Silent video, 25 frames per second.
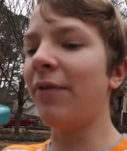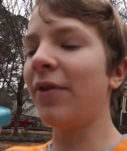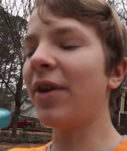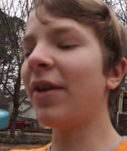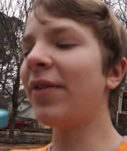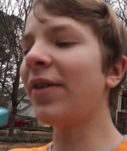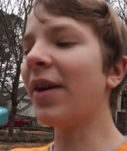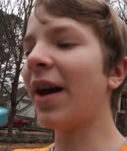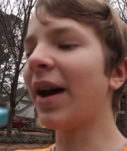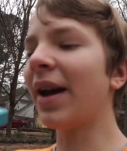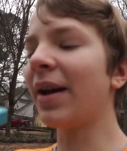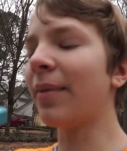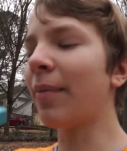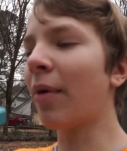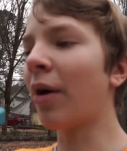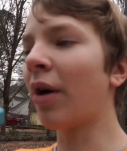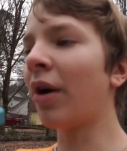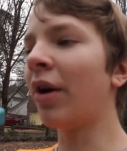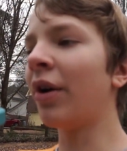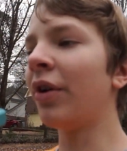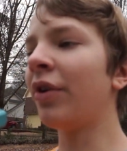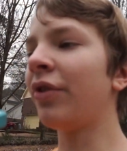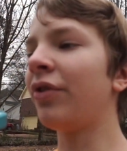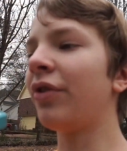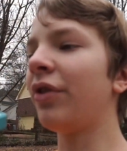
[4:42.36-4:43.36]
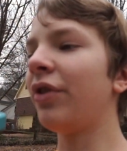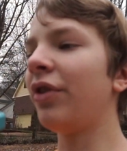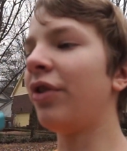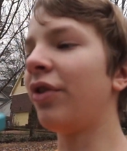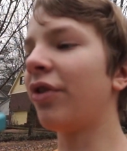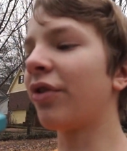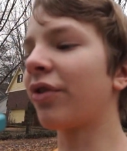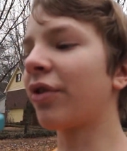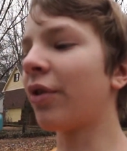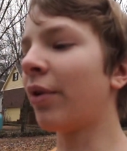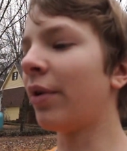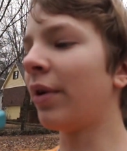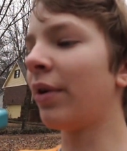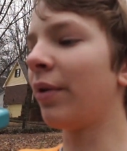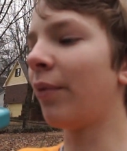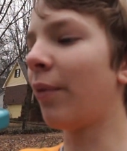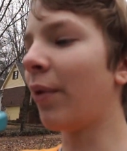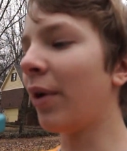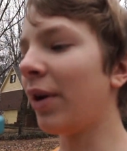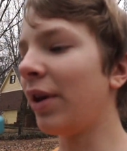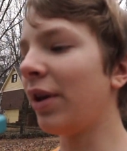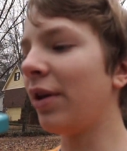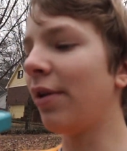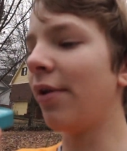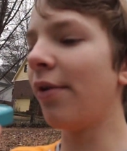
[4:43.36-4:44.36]
If you get the IMRs, you're just going to
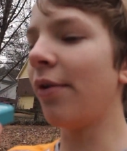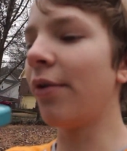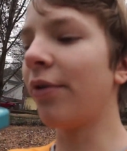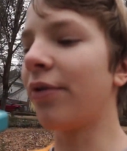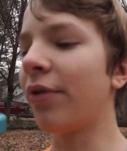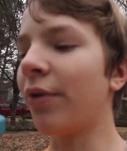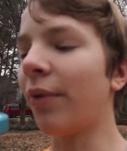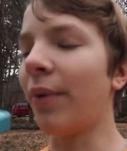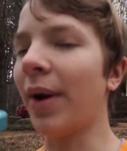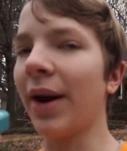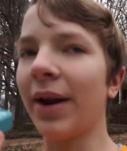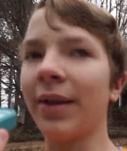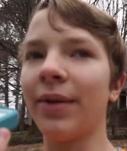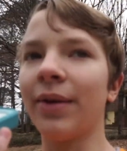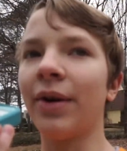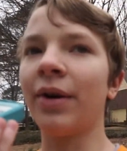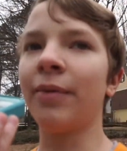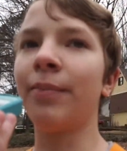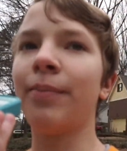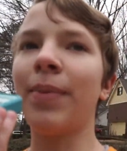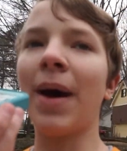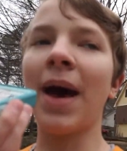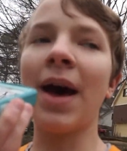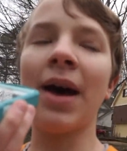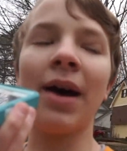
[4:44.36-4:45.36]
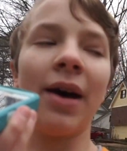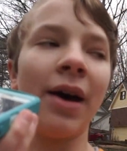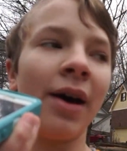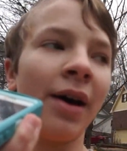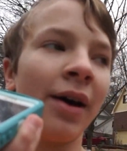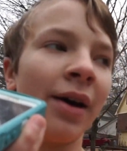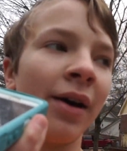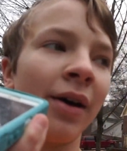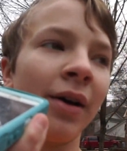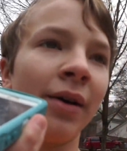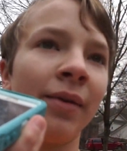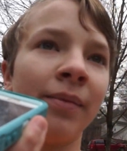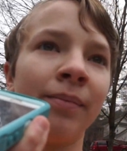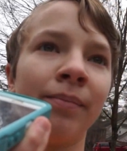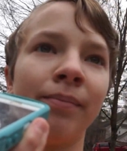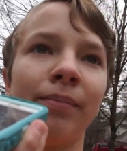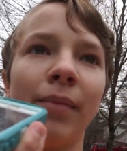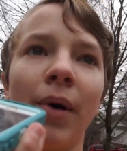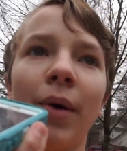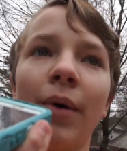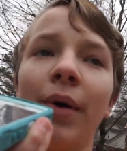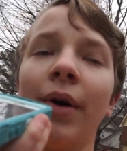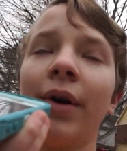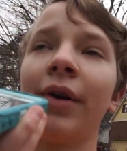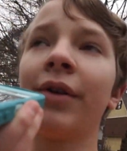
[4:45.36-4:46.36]
want to use the regular
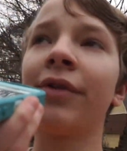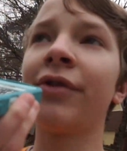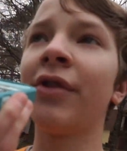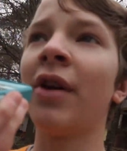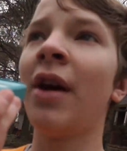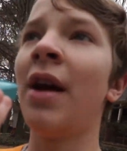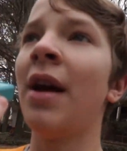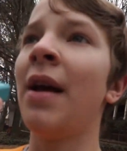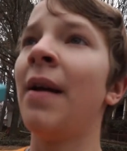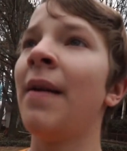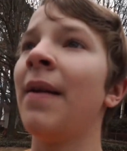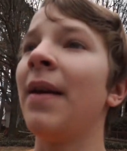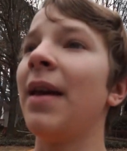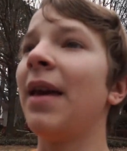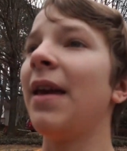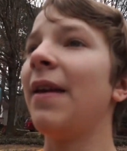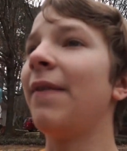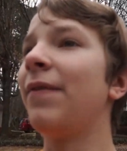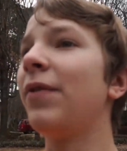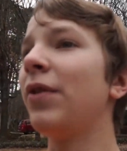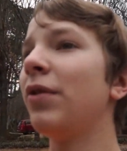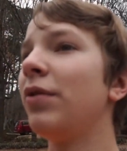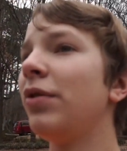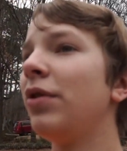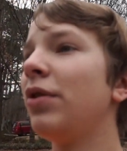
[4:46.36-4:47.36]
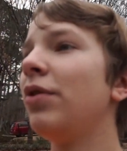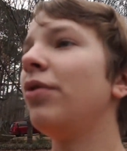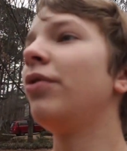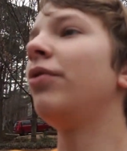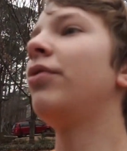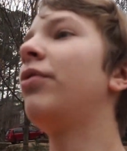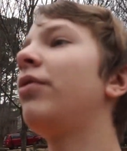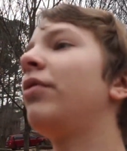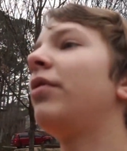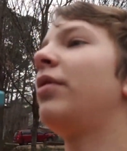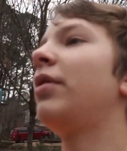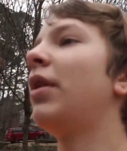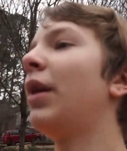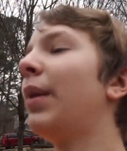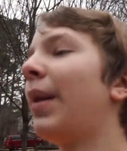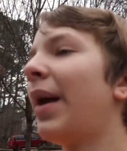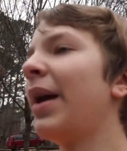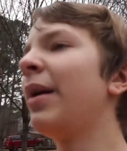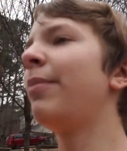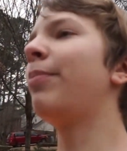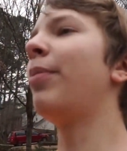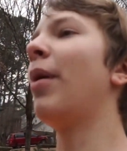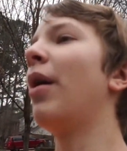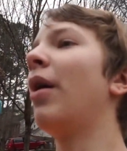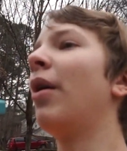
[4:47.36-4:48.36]
motors. If you use the
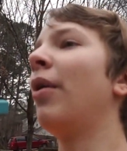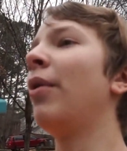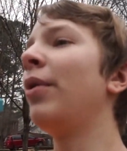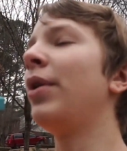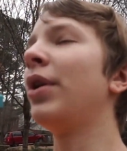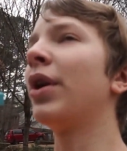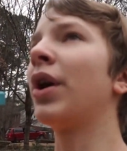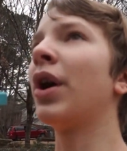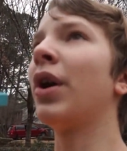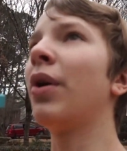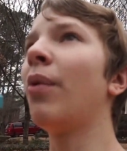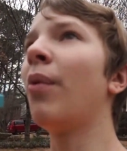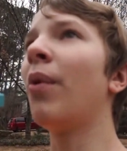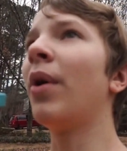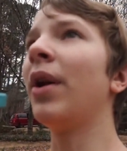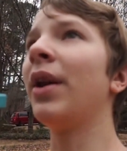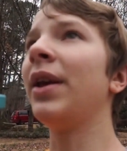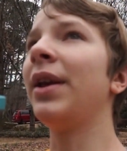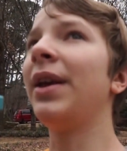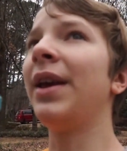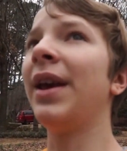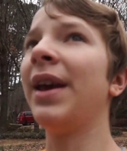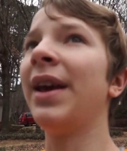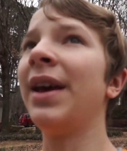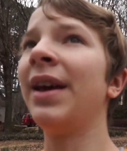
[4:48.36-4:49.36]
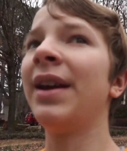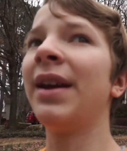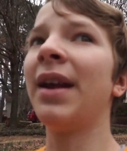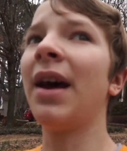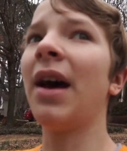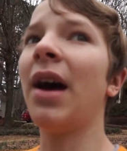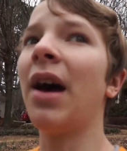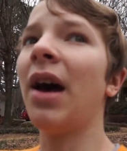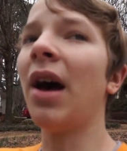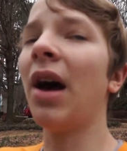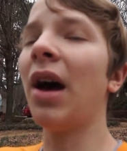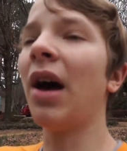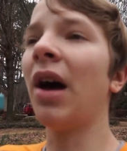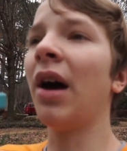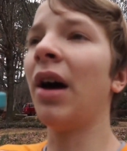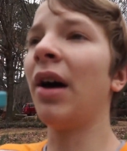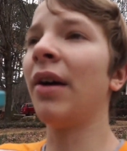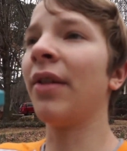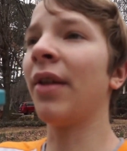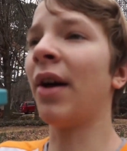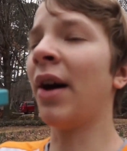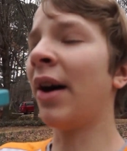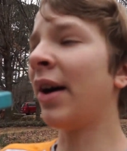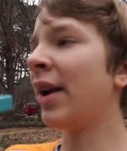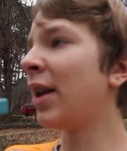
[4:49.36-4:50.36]
LiPo, you're going to want to get
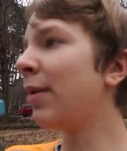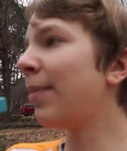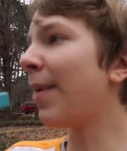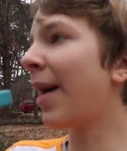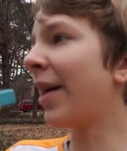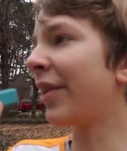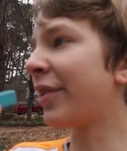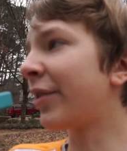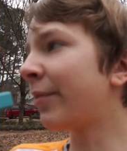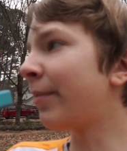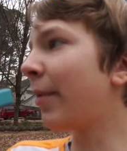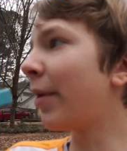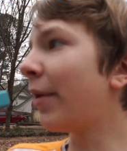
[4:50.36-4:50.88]
the Honey Badger